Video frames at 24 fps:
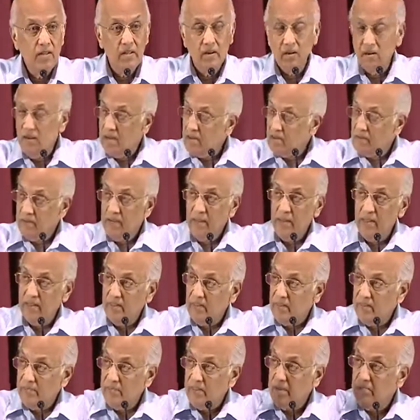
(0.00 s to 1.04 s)
There are a lot of
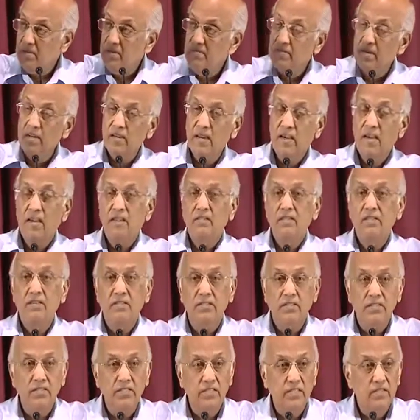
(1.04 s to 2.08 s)
healthy people among
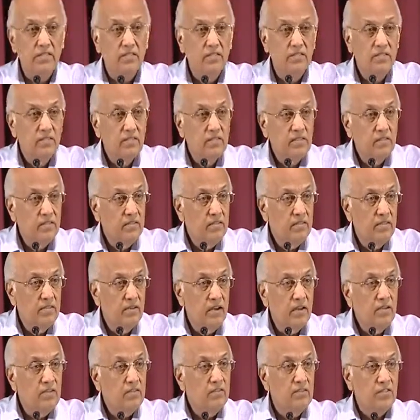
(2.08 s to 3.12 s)
atheists and
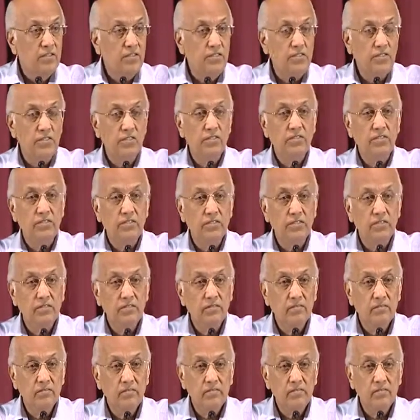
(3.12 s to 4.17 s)

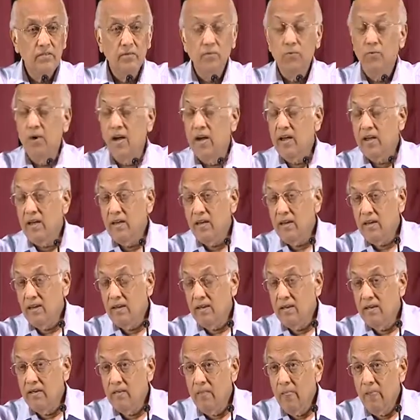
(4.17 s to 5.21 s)
non-Christians. Why?
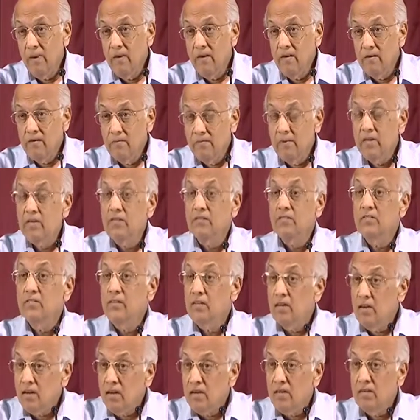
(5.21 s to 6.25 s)
Because
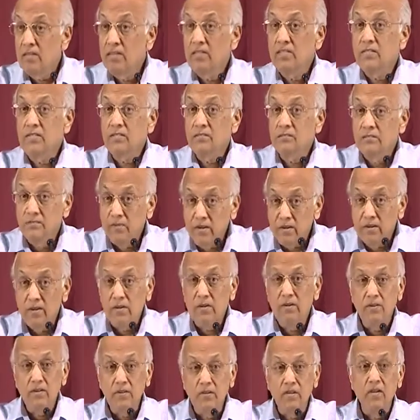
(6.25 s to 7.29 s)
God is a
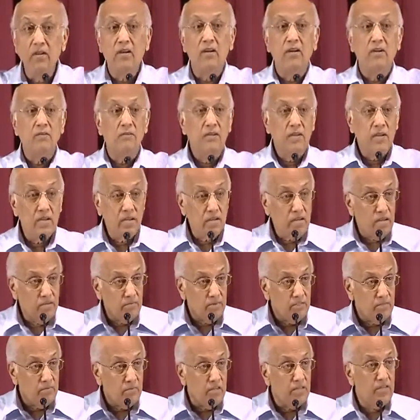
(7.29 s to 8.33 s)
very good God. When it
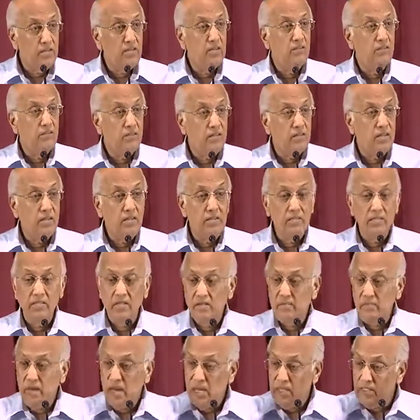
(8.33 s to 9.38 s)
comes to material things,
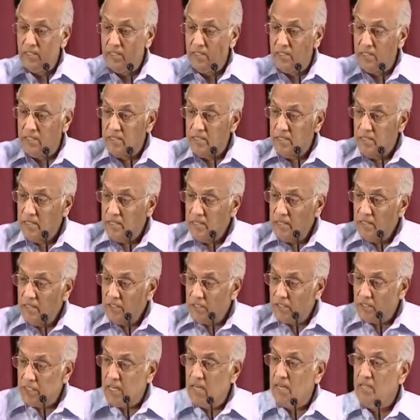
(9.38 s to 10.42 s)
he makes the
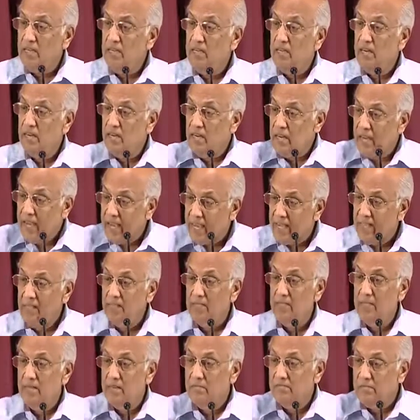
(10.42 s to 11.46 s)
sun and
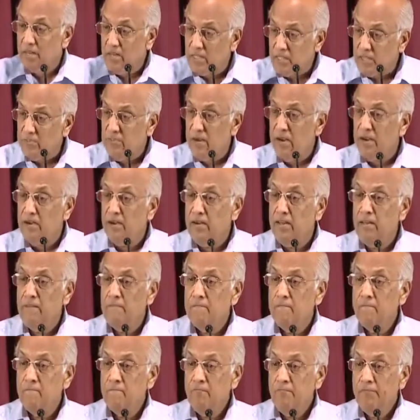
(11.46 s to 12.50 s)
health and
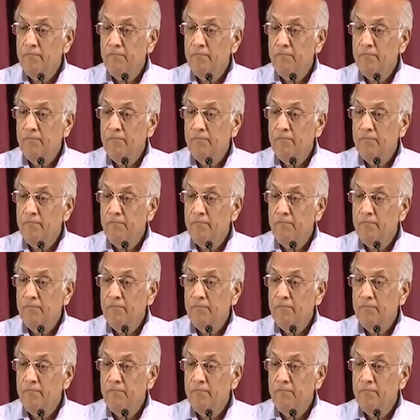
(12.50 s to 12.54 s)
prosperity